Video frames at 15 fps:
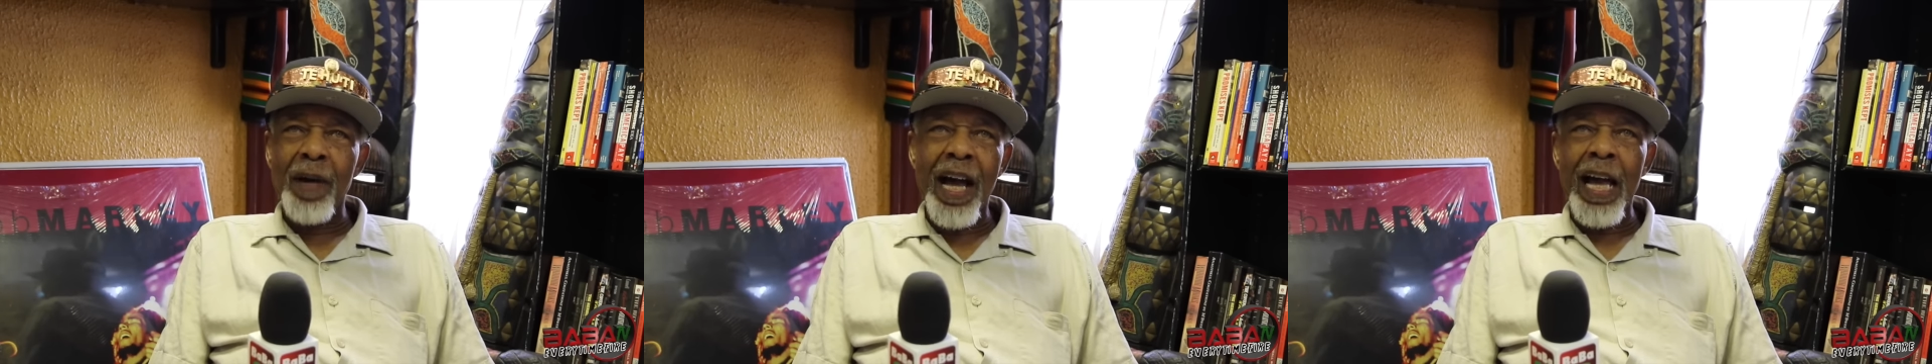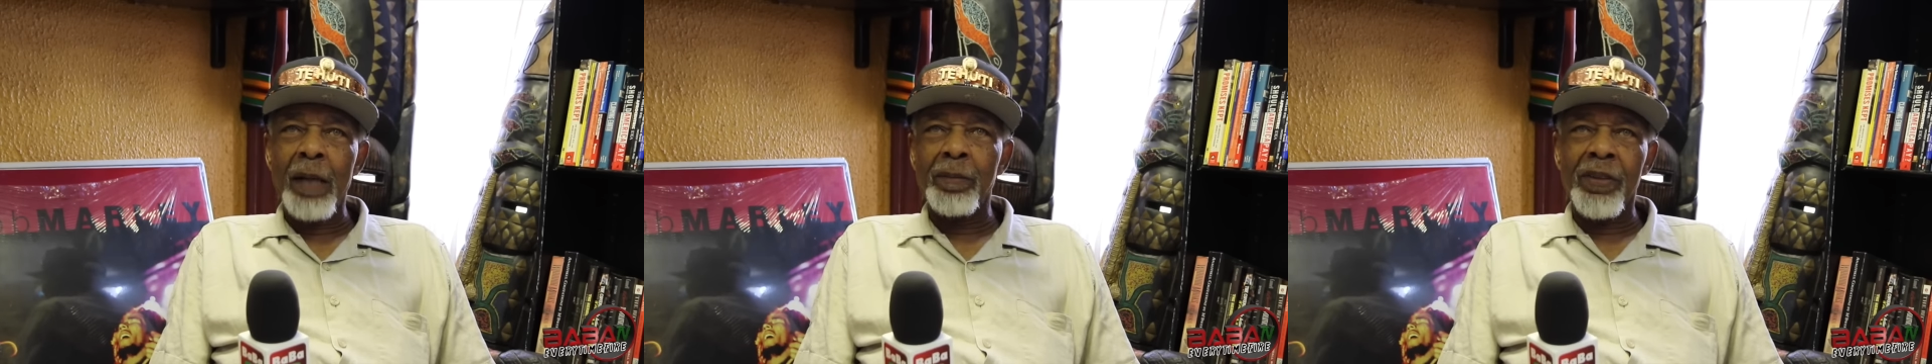
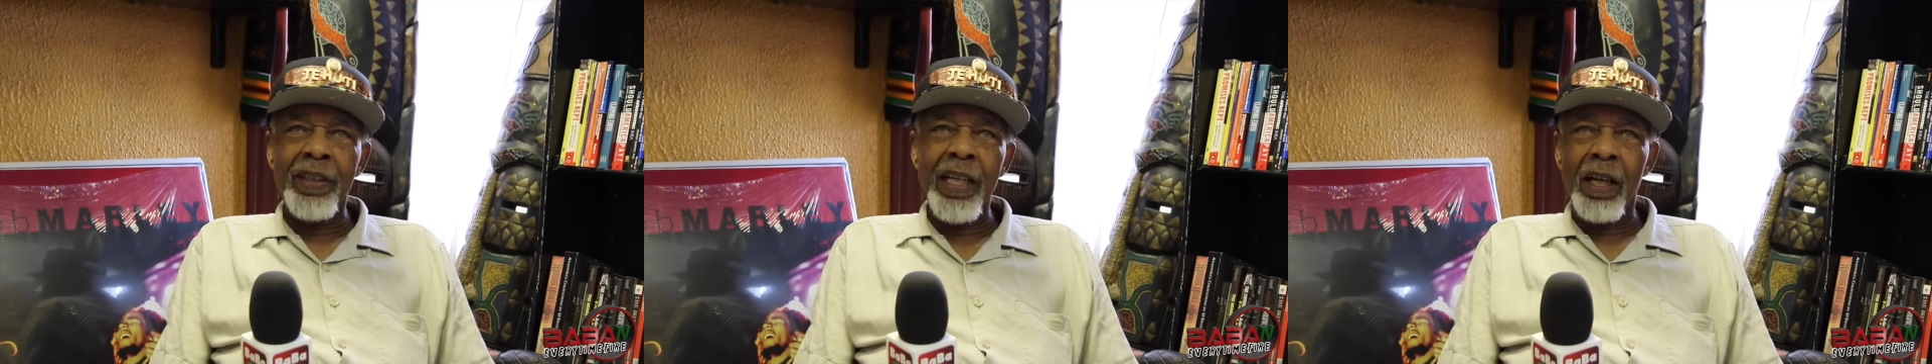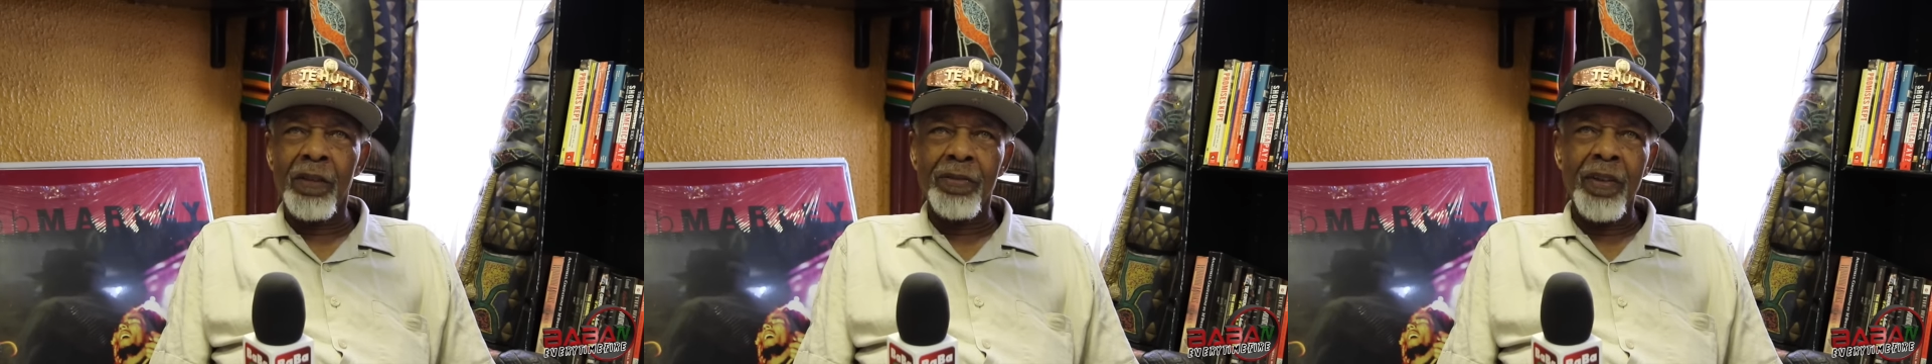by
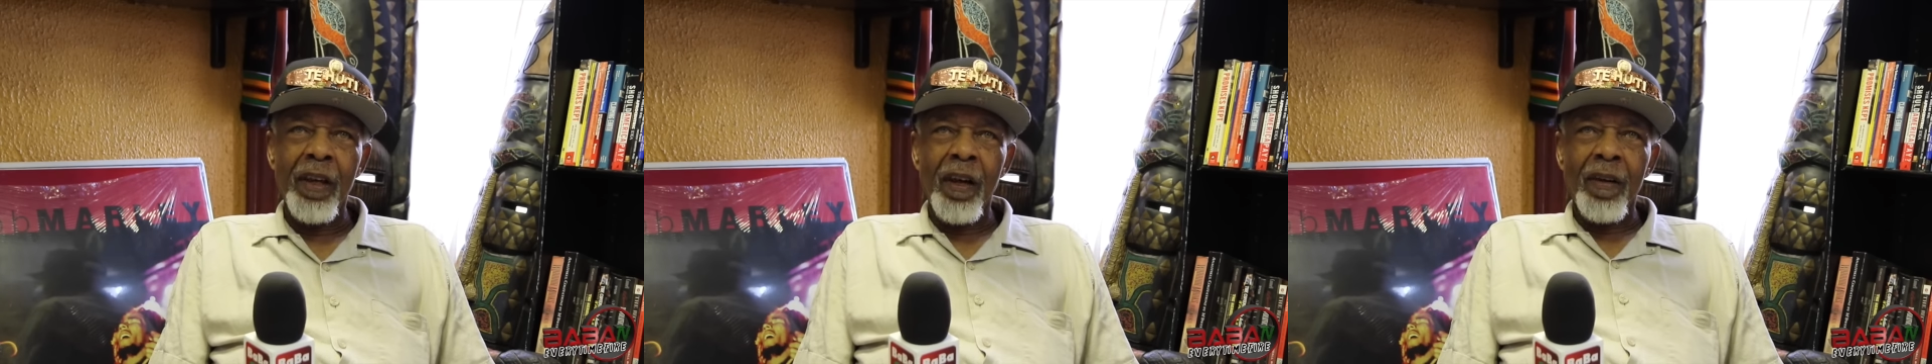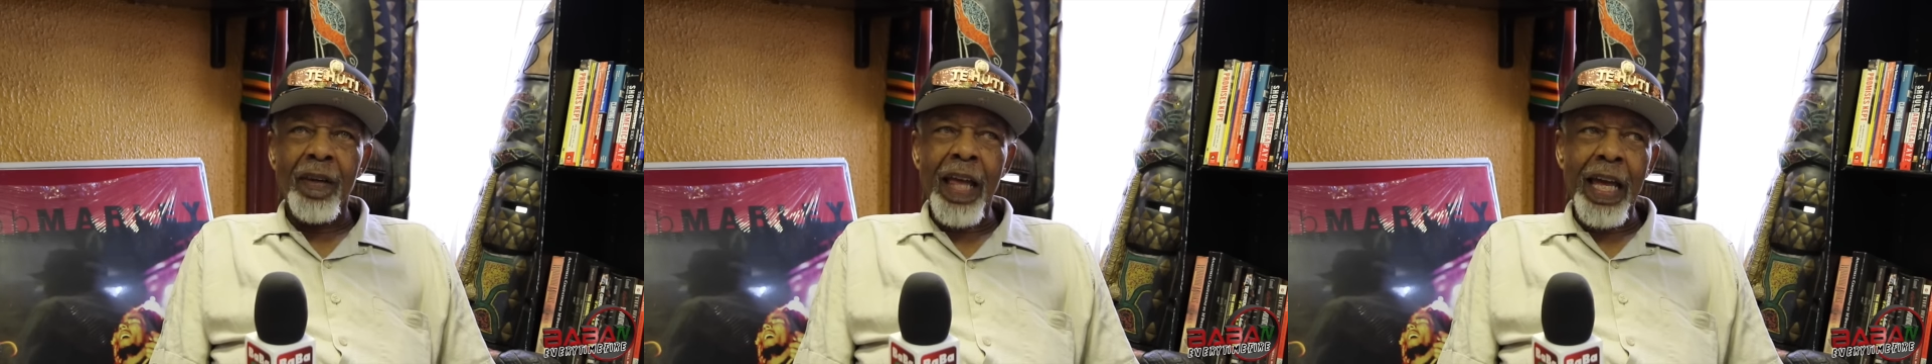himself
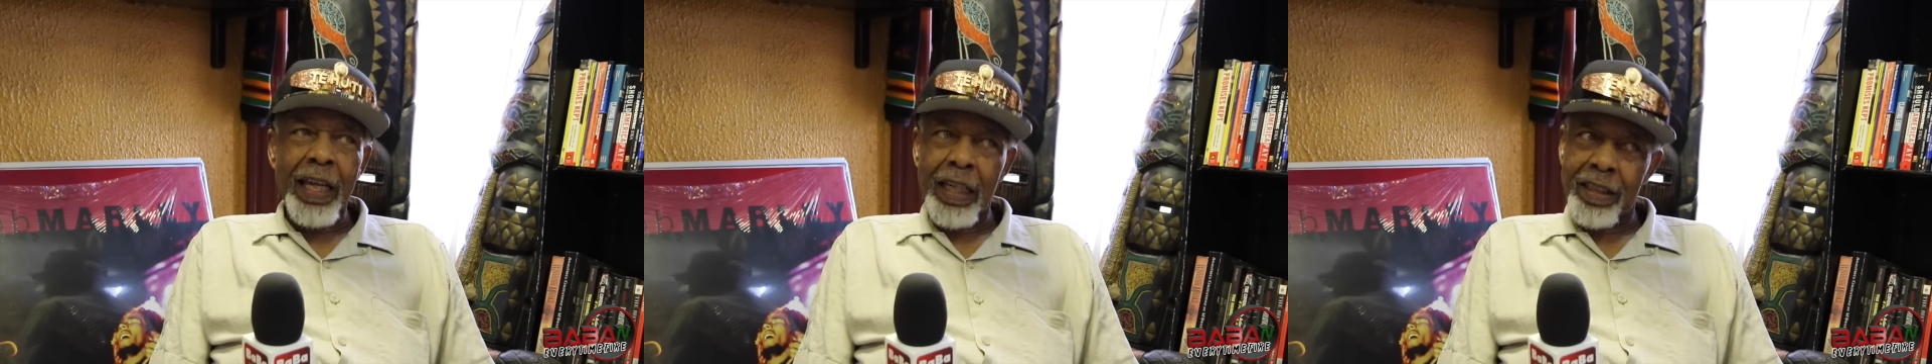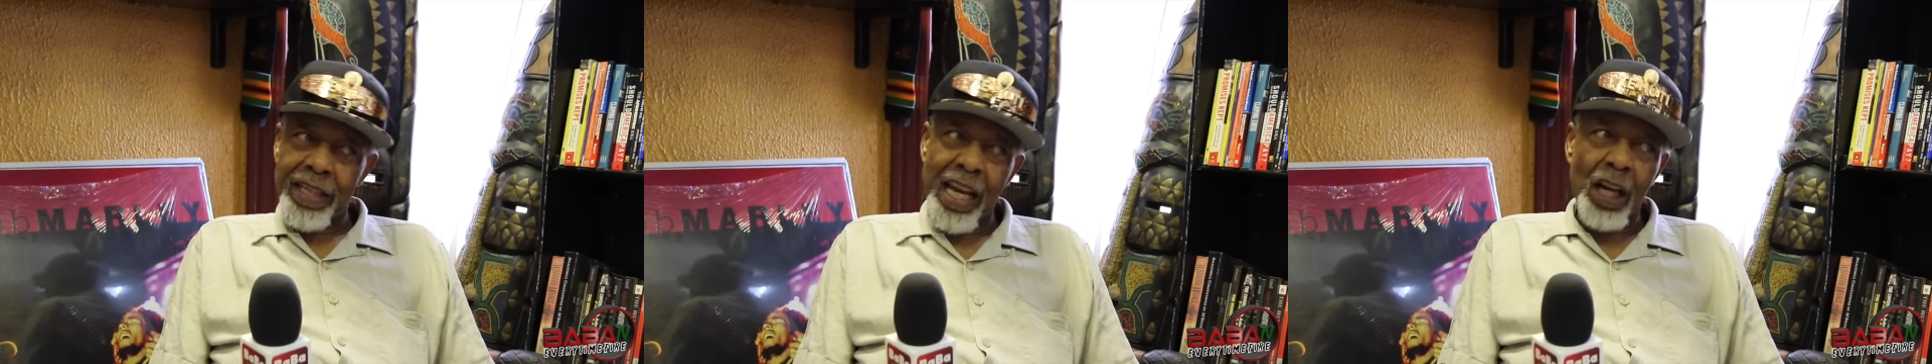and
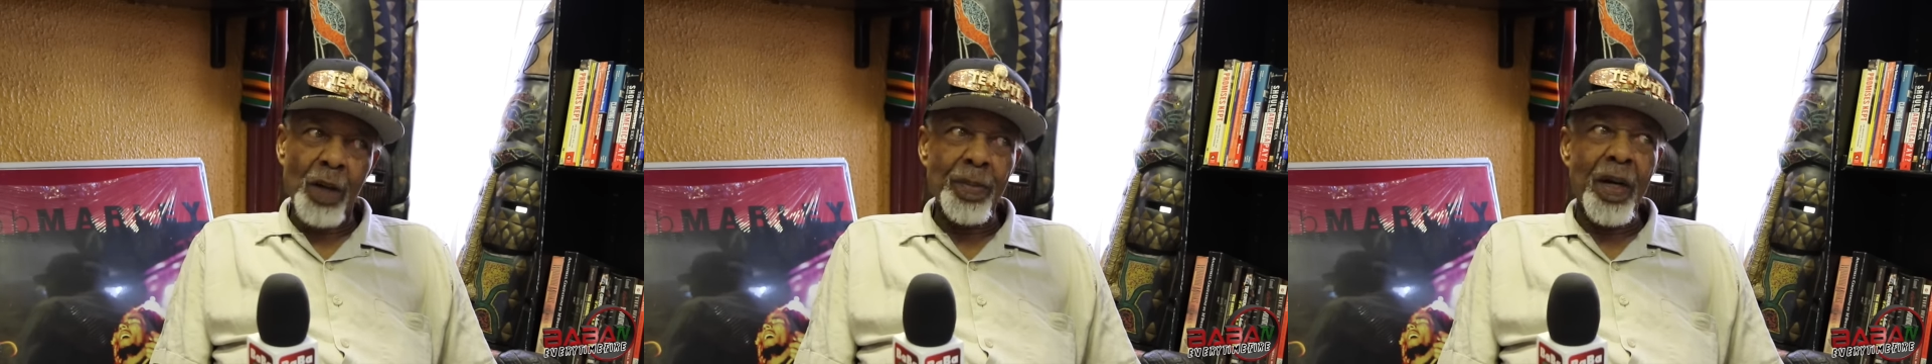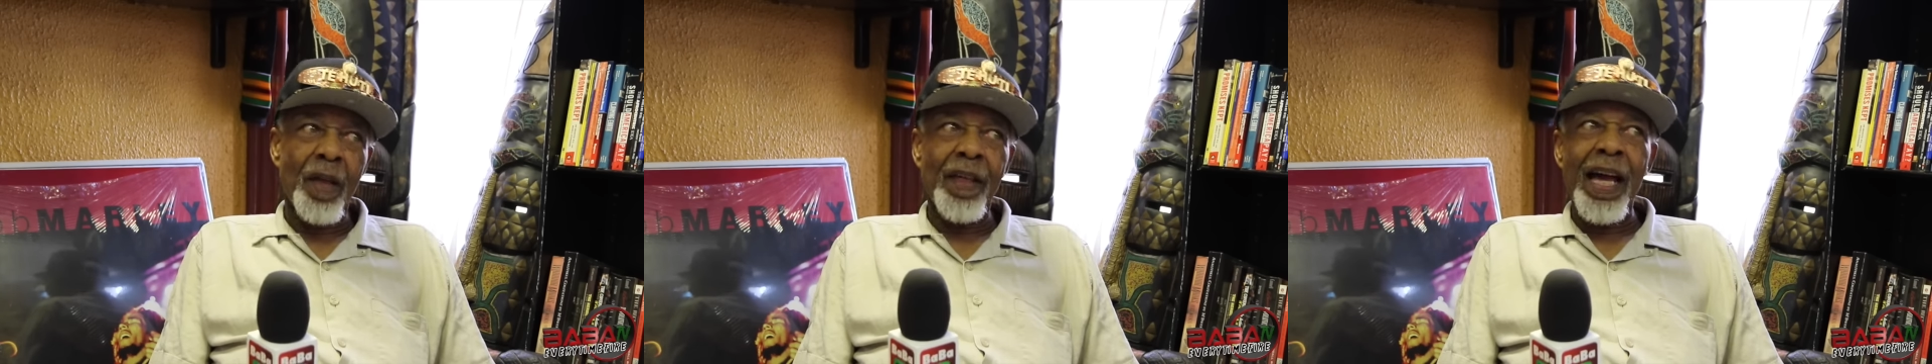can take
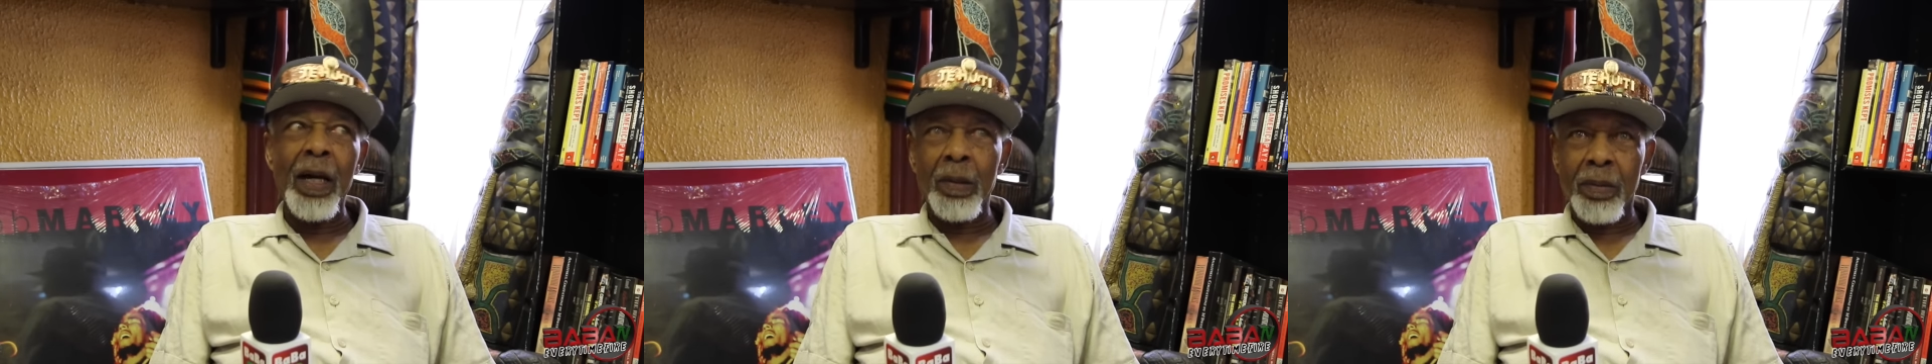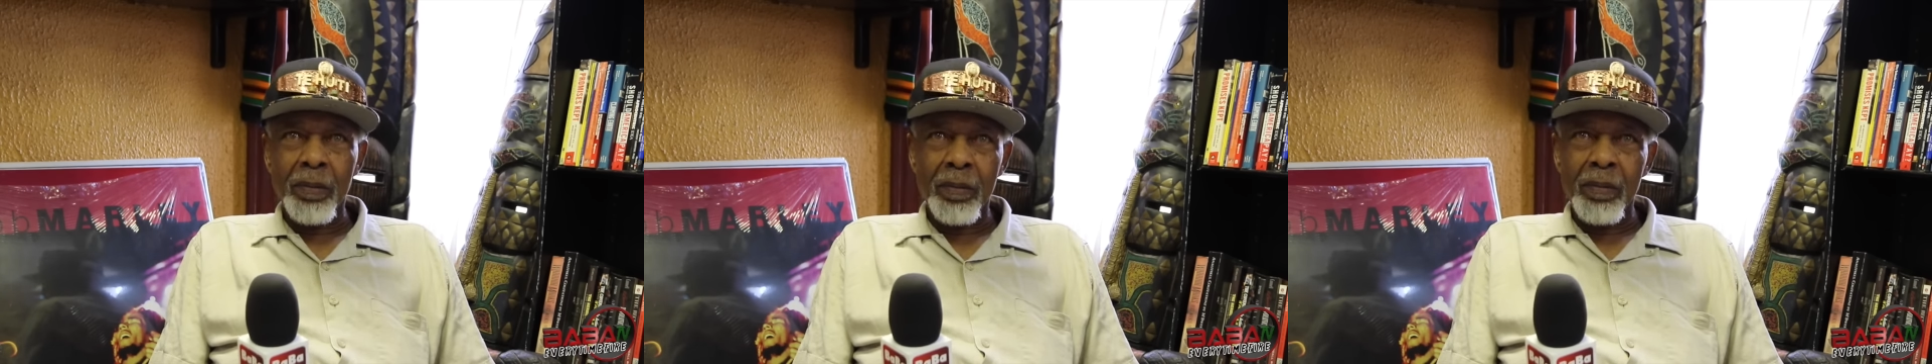a brother
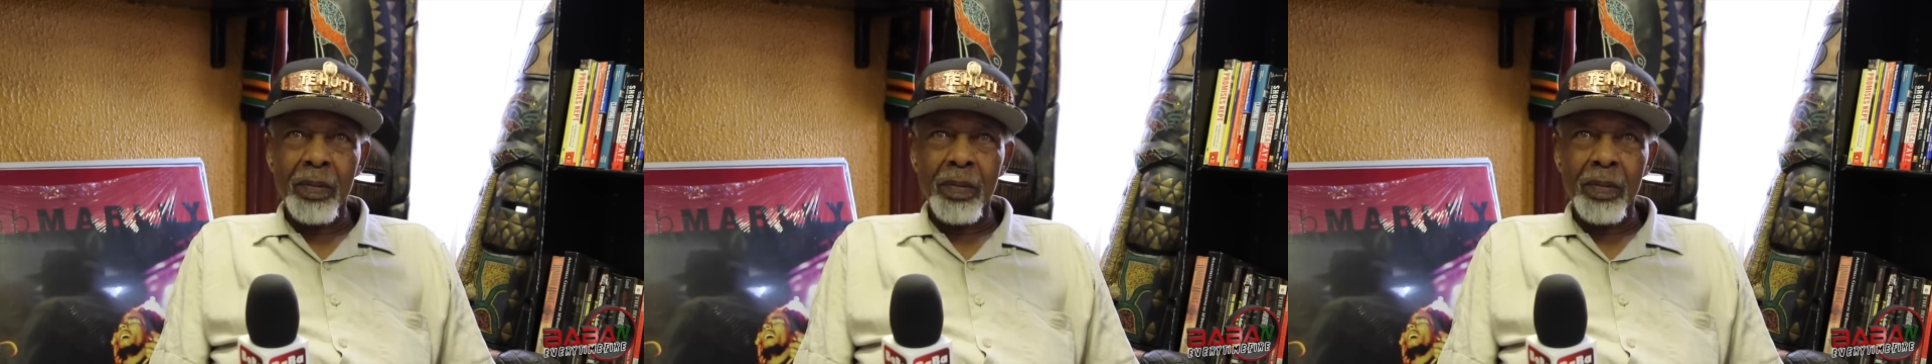out.